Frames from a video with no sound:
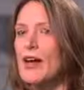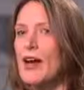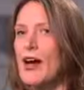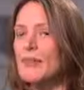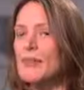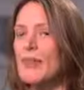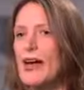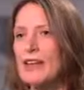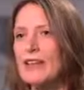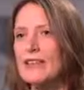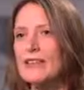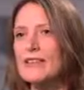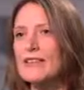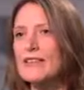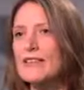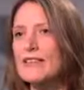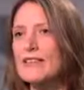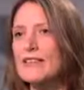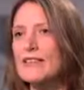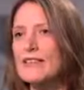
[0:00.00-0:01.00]
a
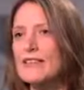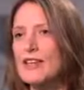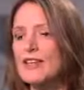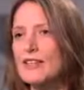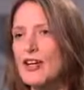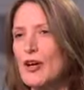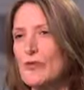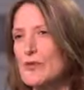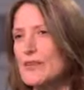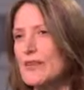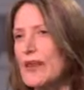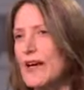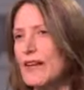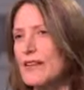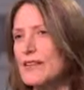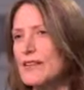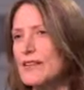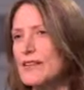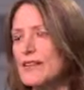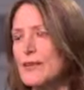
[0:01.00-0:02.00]
balance, the type of
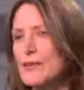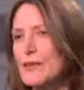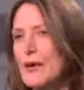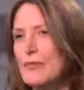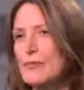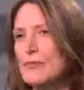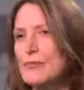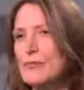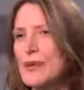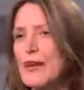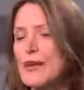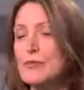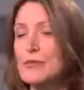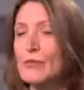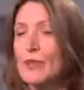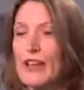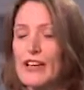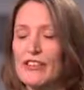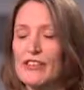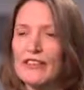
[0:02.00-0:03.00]
balance that when
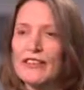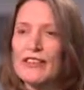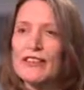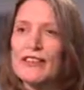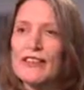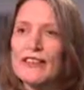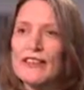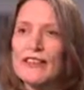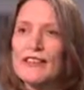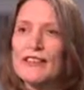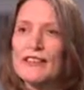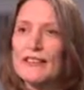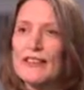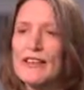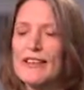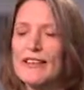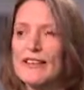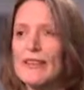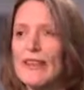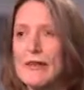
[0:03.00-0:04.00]
people actually look at the
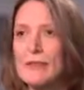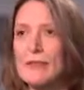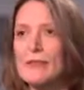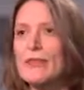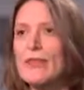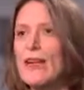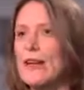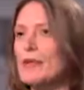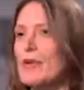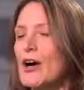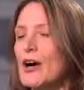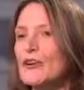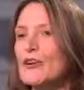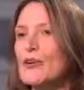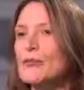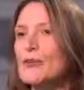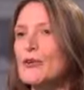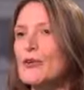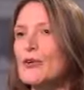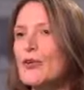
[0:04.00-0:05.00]
interface, they might
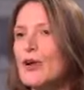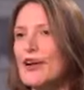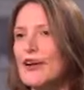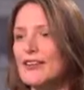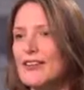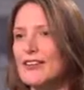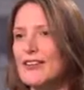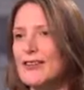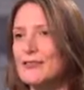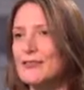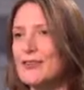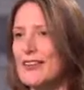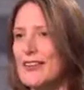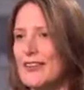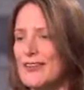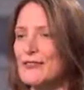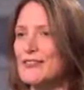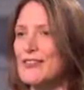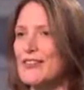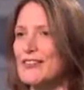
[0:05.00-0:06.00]
not be aware that they're
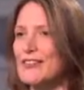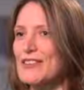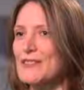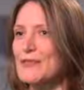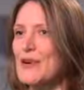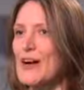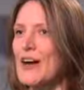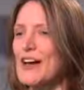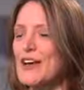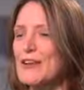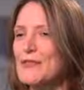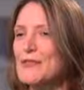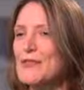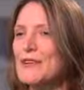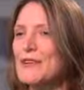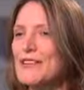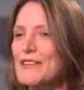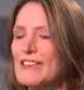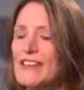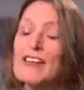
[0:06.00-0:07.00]
being affected by it.
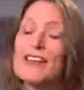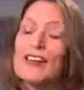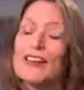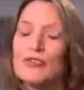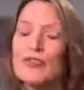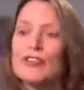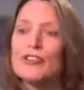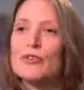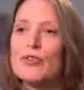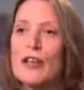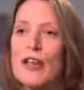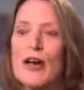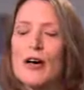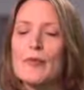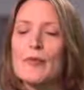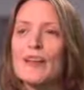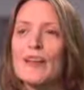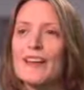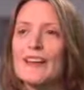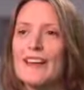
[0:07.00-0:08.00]
But yeah, a visual
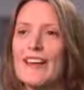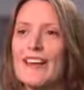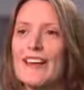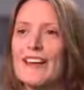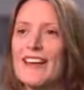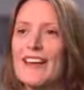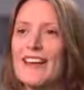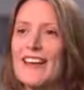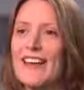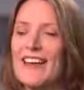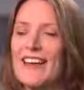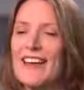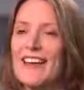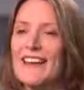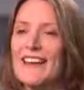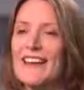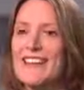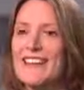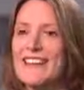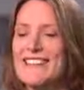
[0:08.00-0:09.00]
harmony
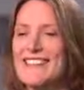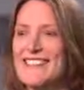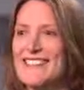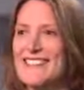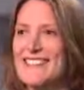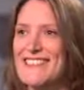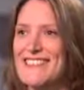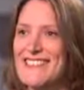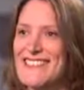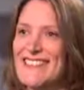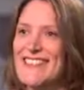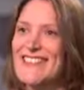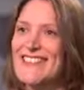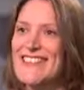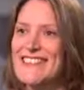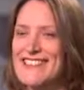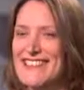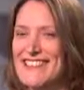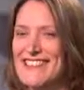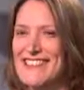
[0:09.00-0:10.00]

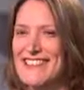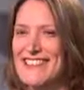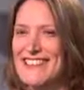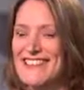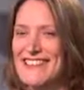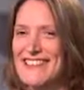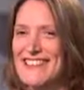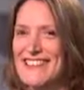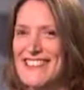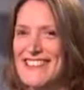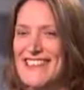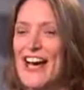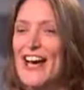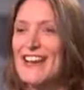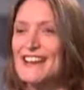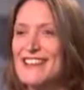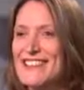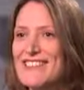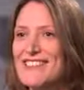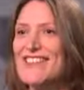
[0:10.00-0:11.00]
it's the
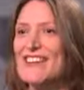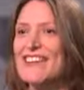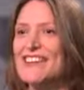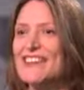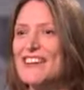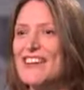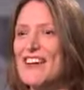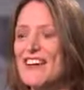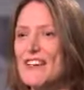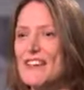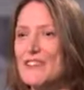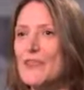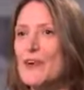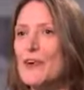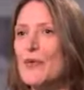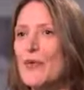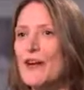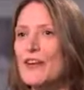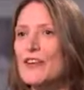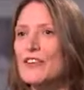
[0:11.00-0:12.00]
unseen side of
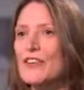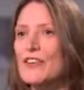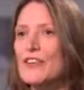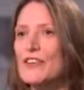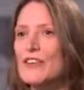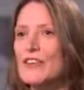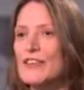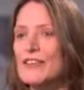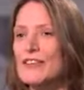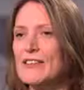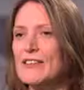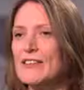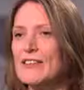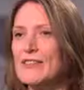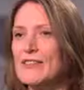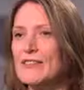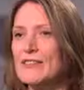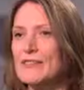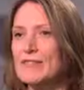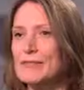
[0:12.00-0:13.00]
what we do
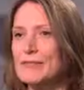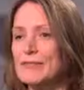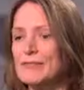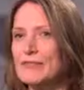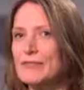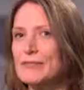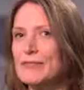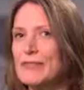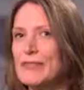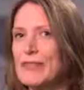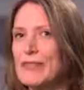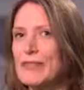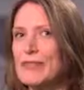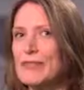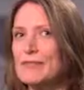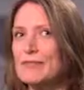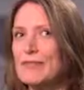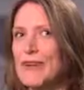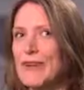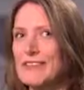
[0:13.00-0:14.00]
that
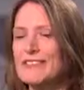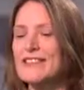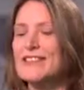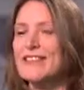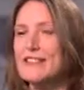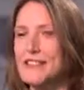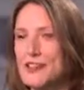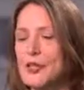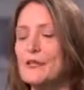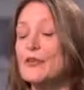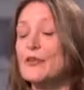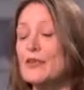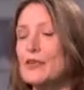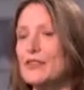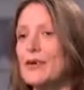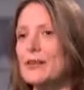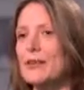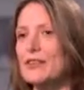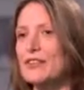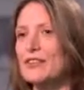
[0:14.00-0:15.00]
makes it enjoyable
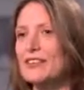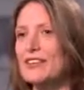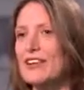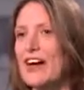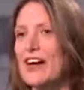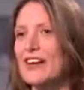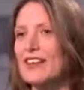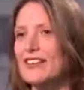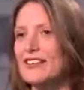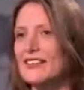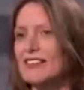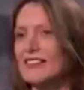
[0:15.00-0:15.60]
for people to look at.